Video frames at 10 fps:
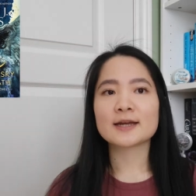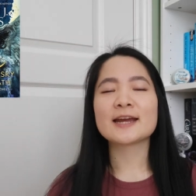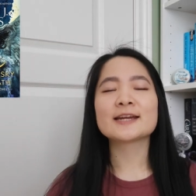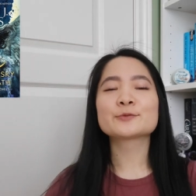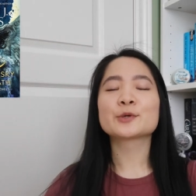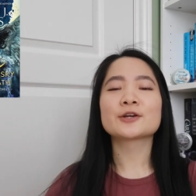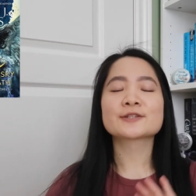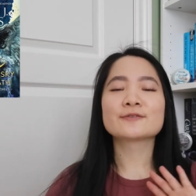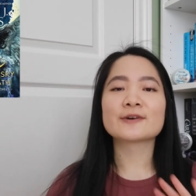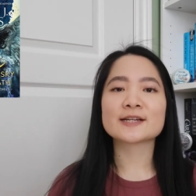And we
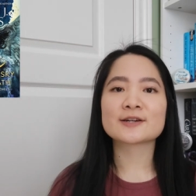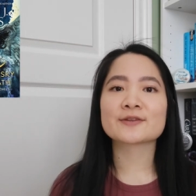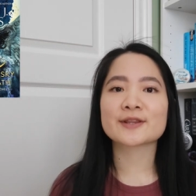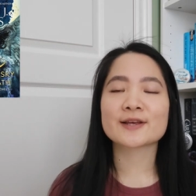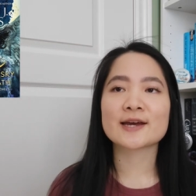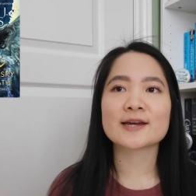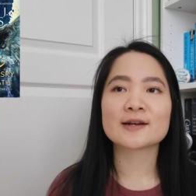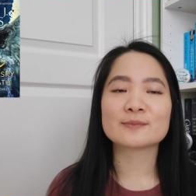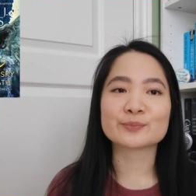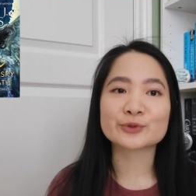also find out
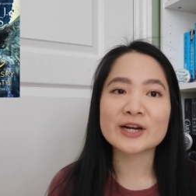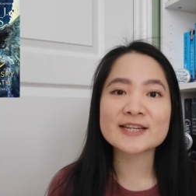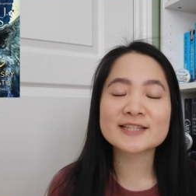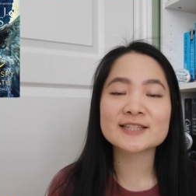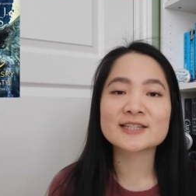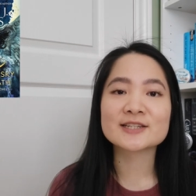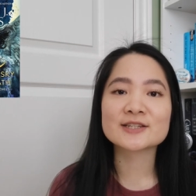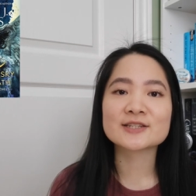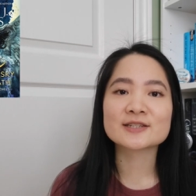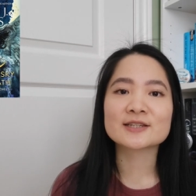that Bryce
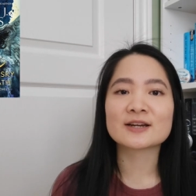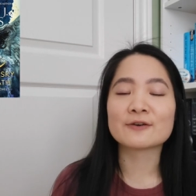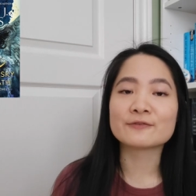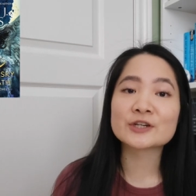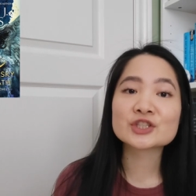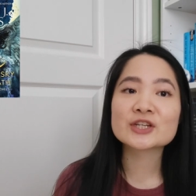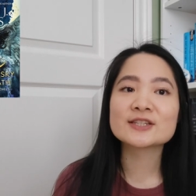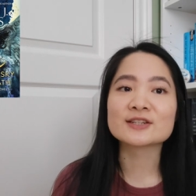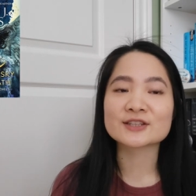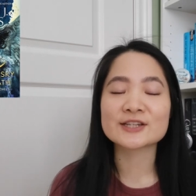is officially
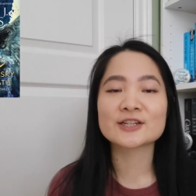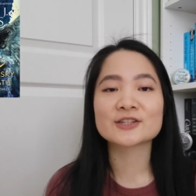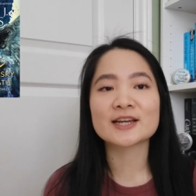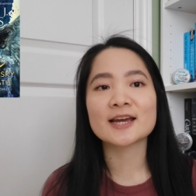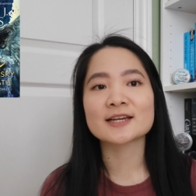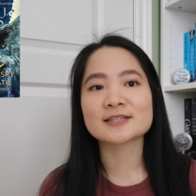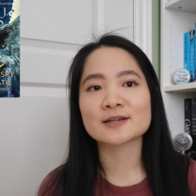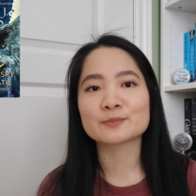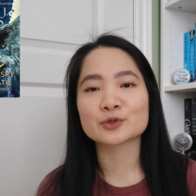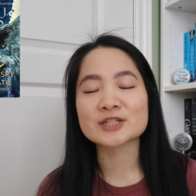declared as
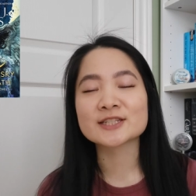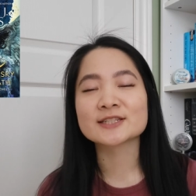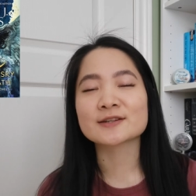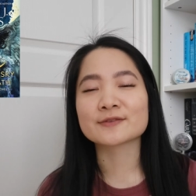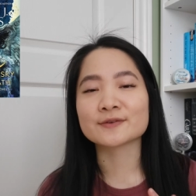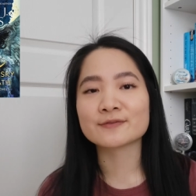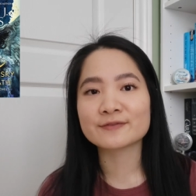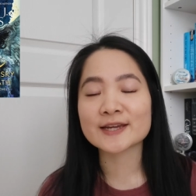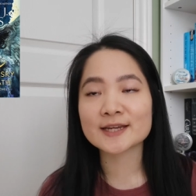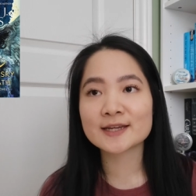a princess of the
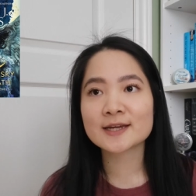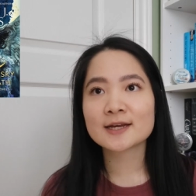Fae